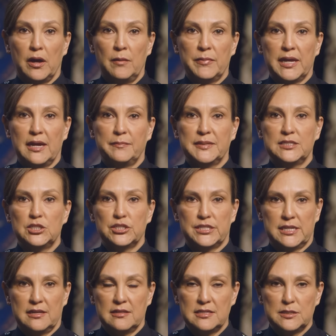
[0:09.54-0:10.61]
I'm Captain
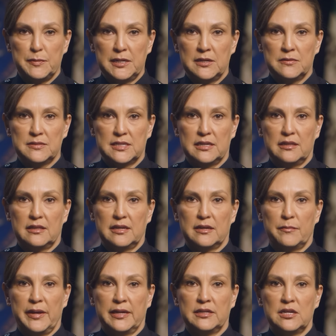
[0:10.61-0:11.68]
Gisela Espinoza, the
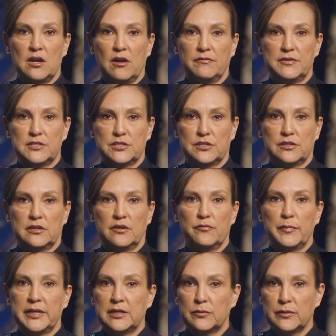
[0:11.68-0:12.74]
Commanding Officer of
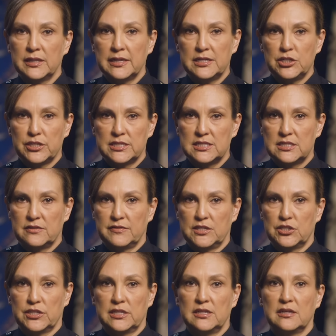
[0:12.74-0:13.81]
Media Relations
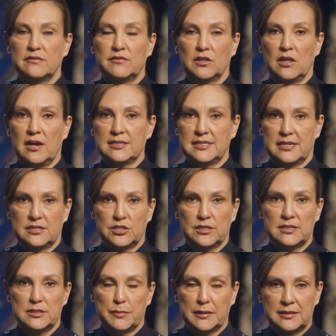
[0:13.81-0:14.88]
Division of the Los
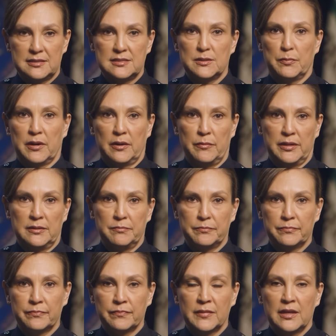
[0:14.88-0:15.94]
Angeles Police Department.
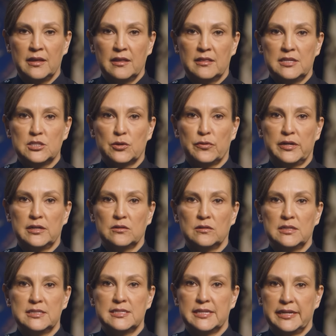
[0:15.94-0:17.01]
This critical
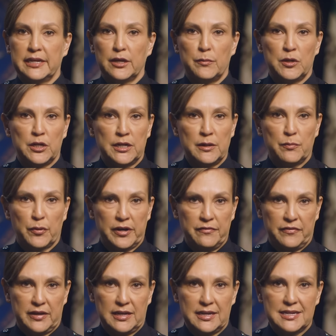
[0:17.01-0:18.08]
incident community
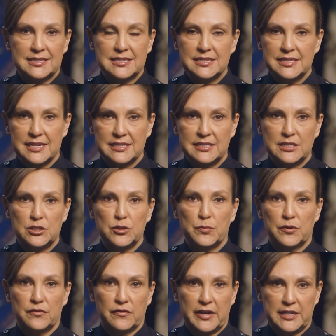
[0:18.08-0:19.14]
briefing is intended to
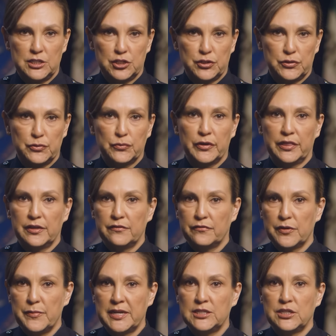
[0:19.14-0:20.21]
provide you with
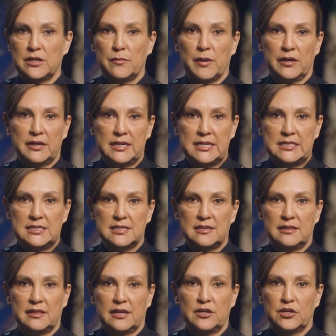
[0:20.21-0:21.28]
information about an
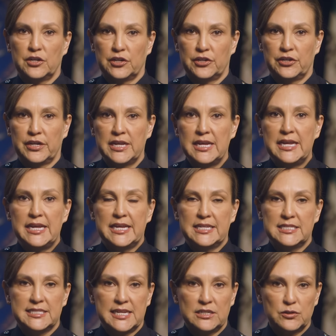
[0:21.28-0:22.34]
incident that occurred in
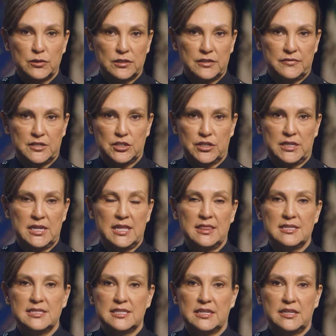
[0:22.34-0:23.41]
Central Division in
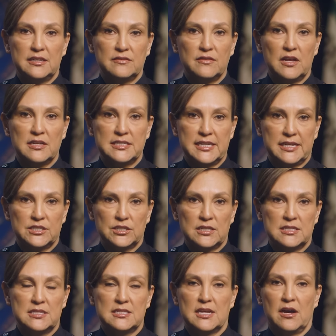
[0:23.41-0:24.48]
the city of Los
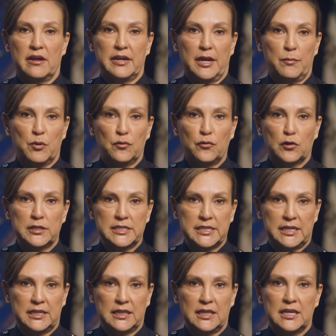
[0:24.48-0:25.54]
Angeles on April
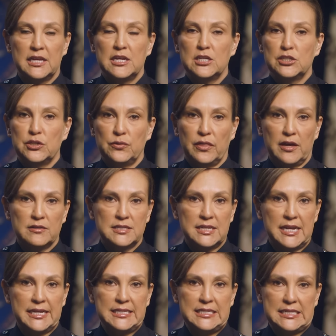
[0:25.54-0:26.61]
14,
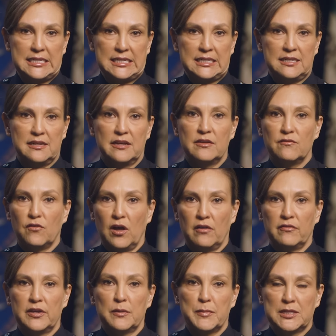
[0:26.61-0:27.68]
2019,
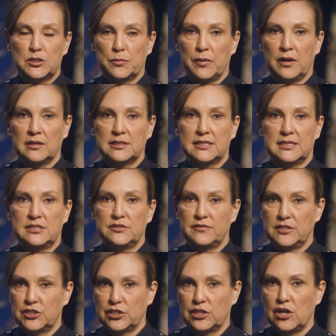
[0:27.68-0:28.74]
involving Metropolitan
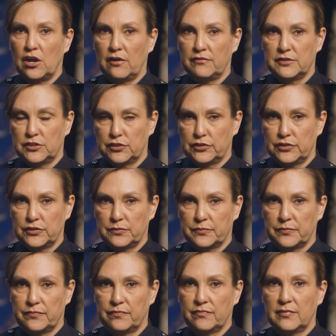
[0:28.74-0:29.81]
Division officers.
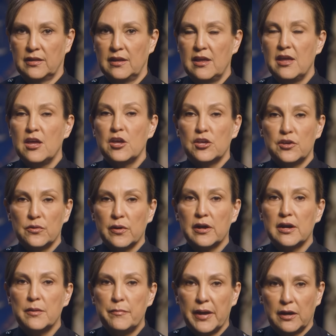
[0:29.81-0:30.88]
You are
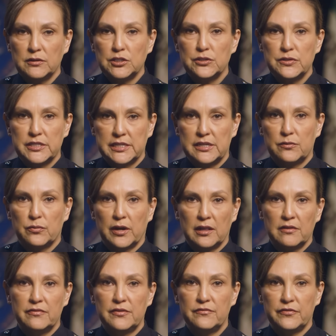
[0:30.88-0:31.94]
about to see
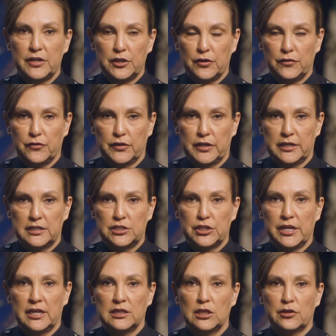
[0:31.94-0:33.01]
relevant video footage
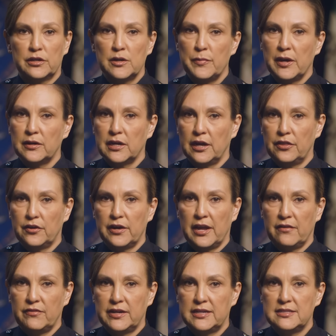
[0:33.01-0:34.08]
and learn about other
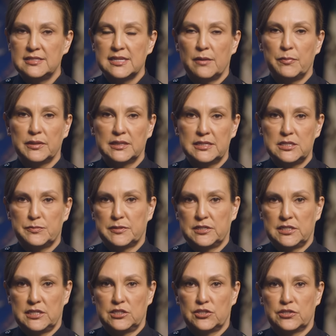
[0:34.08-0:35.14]
evidence and police
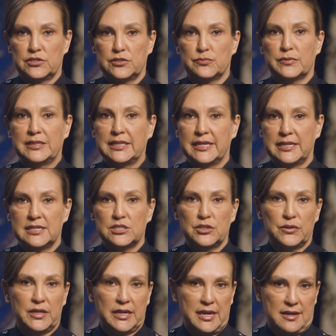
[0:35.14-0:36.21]
procedures related
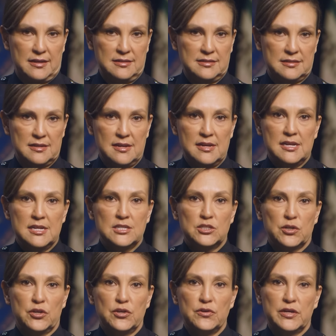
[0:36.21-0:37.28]
to the case,
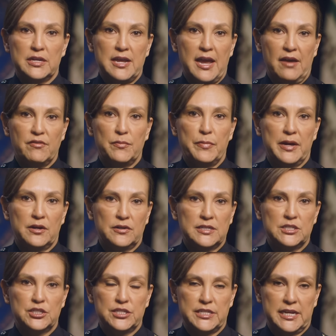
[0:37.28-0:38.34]
so you can have a better
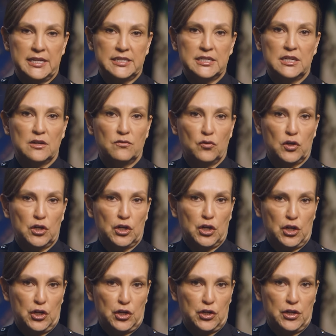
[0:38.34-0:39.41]
understanding of what
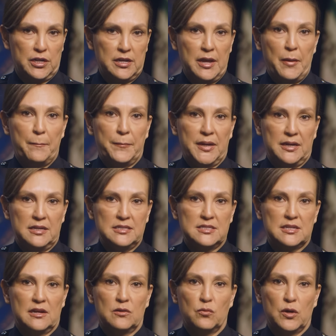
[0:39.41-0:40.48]
occurred
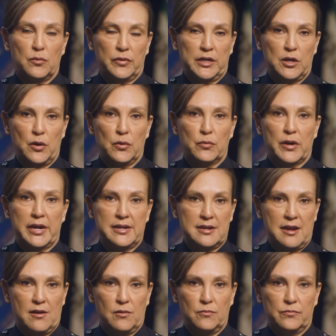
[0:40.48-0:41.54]
based on what we know right
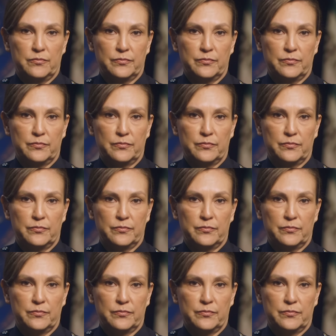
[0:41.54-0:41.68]
now.